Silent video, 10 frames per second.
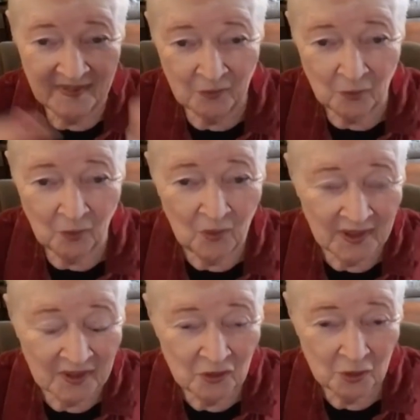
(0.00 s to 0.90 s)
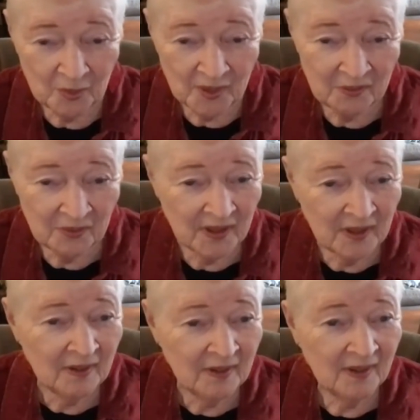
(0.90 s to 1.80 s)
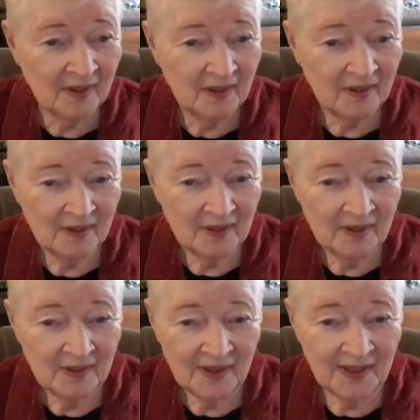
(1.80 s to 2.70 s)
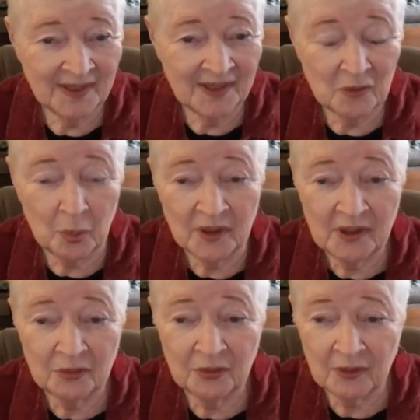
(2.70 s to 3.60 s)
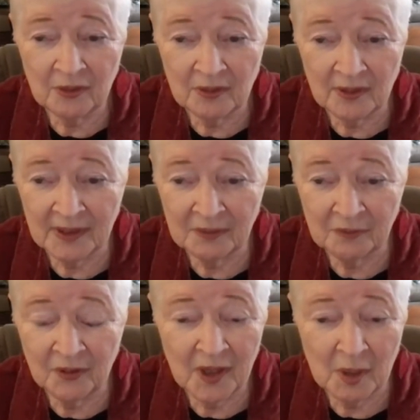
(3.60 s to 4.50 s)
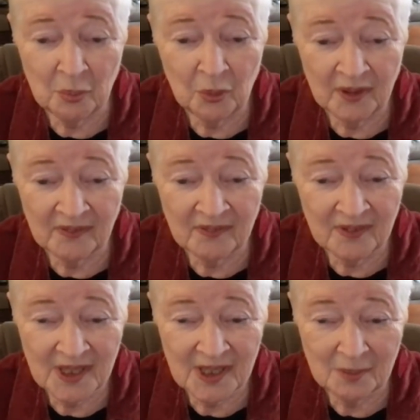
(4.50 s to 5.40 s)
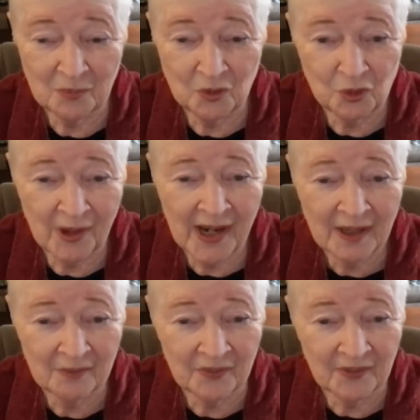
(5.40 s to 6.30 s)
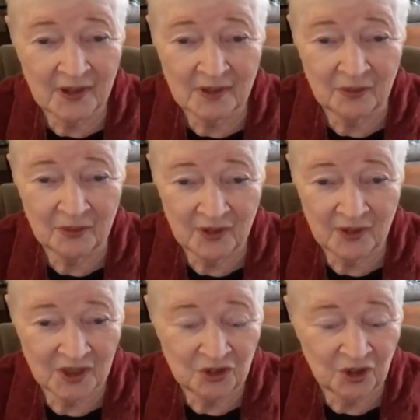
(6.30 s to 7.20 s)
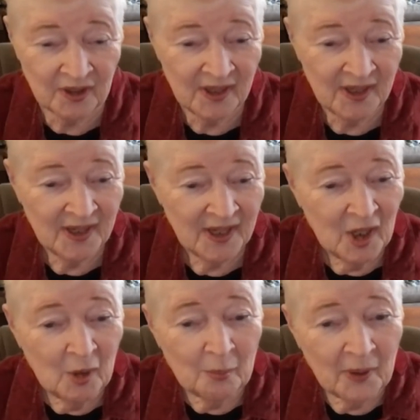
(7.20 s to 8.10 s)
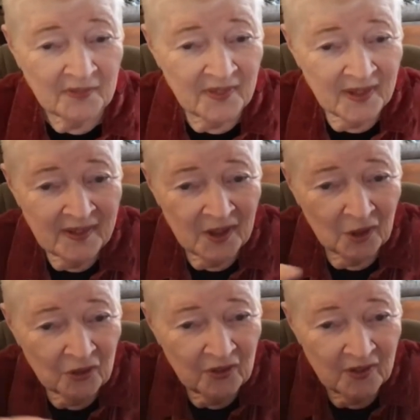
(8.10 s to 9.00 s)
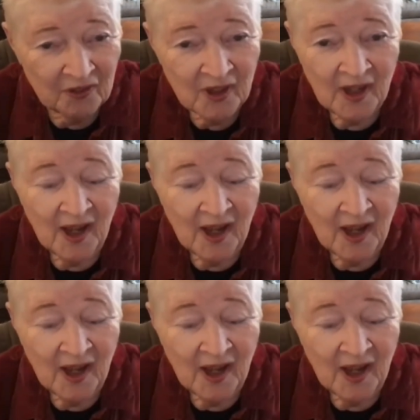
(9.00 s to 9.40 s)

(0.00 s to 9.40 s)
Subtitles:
they're all interweaving. And it's wonderful and very important to keep track of the conversation. But then there's this